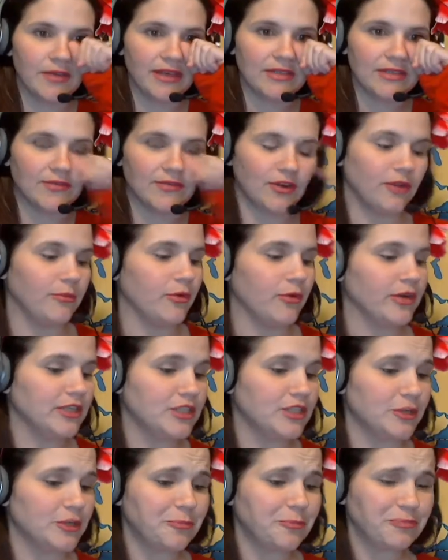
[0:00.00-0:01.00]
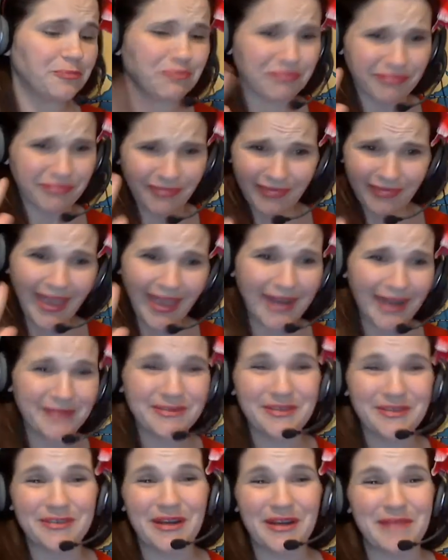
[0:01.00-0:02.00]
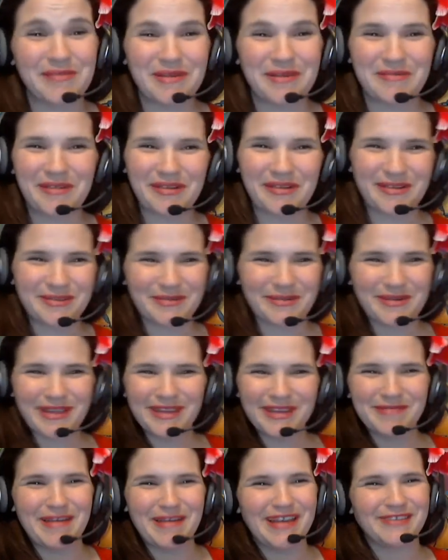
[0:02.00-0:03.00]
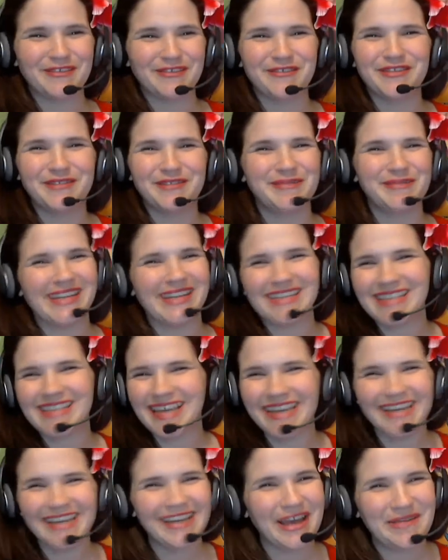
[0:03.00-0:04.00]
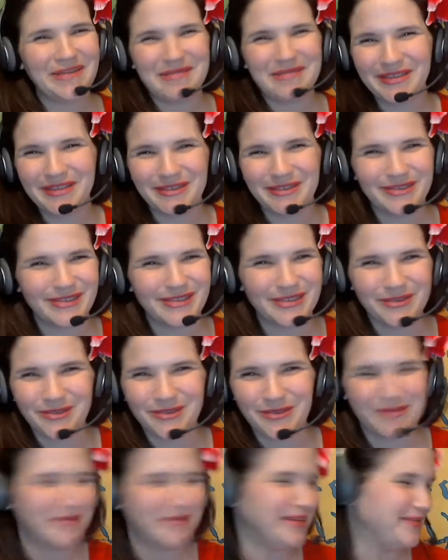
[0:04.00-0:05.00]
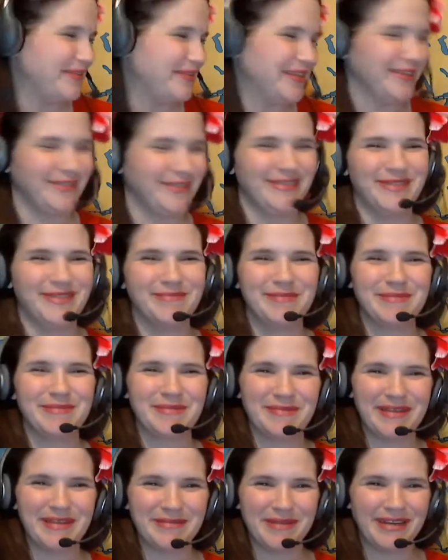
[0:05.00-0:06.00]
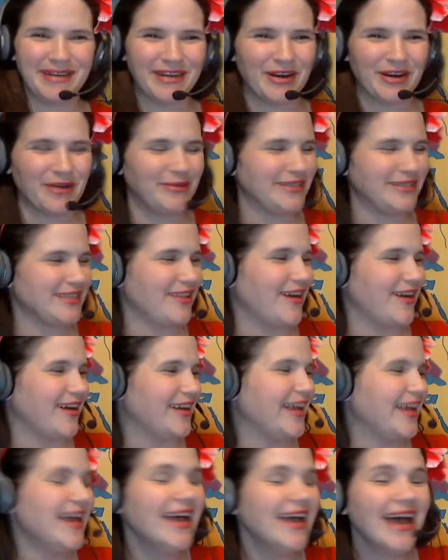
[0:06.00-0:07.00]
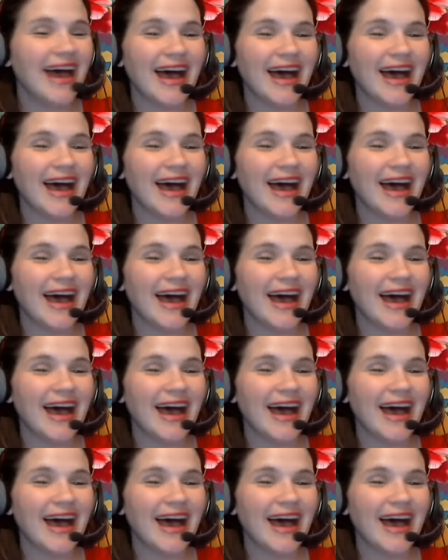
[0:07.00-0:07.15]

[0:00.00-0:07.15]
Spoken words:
So that's very important too. And I'm going to wrap it up now because we're like past 15 minutes. I cannot make those cute 3-minute videos some people make. Mine are always long.